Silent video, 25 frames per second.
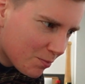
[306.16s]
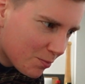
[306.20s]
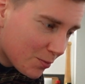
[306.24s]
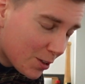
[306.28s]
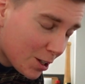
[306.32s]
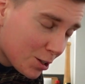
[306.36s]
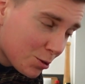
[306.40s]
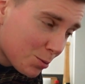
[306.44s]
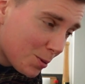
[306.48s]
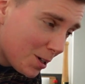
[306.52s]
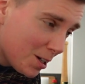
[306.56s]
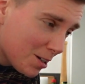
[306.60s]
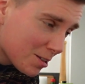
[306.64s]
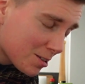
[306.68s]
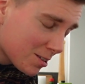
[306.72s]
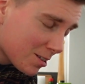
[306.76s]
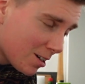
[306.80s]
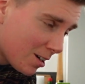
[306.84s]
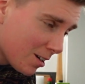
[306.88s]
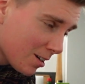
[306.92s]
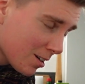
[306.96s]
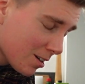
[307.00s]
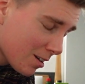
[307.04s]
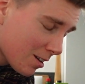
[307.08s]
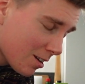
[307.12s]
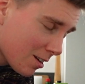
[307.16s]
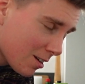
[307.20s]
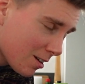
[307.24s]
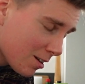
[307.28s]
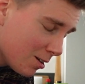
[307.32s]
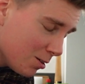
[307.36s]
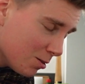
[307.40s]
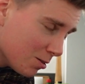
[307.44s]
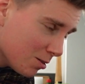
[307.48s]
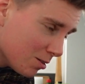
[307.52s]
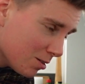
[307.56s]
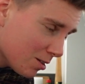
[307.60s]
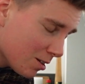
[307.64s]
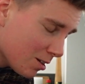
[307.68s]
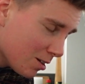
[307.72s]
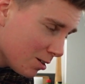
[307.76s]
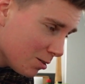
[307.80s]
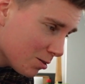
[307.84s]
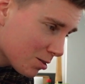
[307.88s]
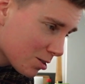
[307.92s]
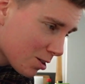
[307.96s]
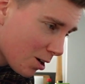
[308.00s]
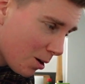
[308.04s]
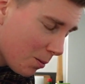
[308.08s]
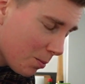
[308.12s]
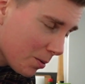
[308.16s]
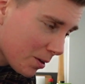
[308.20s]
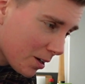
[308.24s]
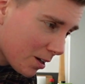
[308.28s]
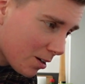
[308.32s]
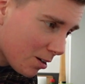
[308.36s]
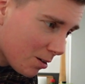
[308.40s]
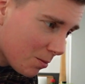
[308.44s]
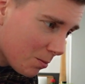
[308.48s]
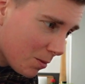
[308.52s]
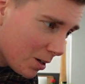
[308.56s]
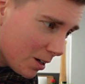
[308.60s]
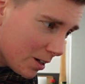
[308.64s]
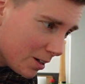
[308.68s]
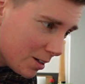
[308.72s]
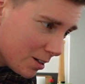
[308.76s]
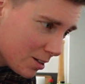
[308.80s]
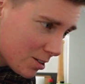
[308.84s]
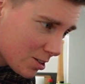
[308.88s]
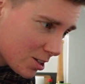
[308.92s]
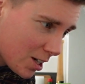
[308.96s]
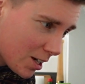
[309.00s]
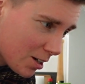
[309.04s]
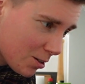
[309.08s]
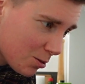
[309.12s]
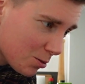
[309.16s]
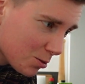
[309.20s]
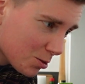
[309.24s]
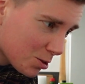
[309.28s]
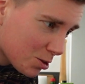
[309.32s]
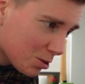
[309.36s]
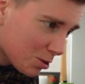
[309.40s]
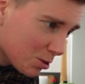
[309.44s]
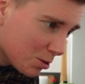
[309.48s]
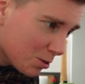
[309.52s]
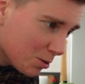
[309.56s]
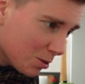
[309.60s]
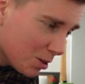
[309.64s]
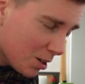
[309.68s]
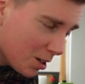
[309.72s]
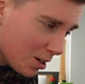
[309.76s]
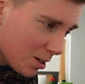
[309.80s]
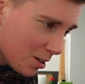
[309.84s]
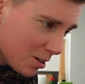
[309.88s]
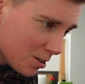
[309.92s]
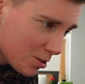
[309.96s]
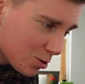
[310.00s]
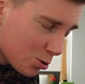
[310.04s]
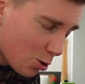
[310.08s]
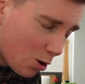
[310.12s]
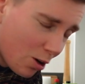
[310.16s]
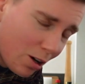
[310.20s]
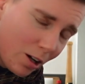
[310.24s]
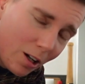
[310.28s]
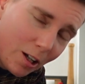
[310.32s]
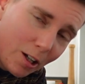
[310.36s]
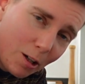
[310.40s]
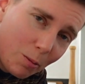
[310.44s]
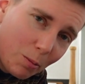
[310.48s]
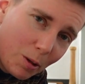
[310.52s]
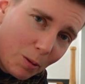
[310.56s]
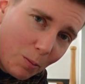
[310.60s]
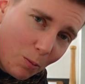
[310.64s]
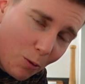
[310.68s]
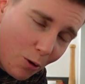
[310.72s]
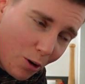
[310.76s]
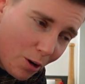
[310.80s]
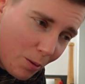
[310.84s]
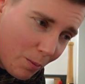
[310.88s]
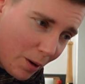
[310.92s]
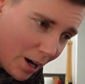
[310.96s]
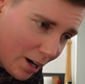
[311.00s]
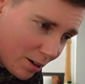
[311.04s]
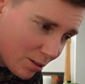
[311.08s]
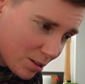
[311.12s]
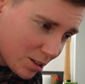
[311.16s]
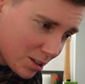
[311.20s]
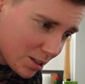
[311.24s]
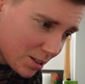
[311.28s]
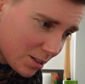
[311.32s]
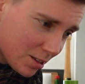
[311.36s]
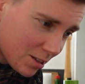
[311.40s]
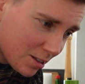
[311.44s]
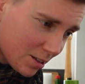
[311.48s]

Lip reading: that's why I started the new topic on my channel, to talk a little bit more about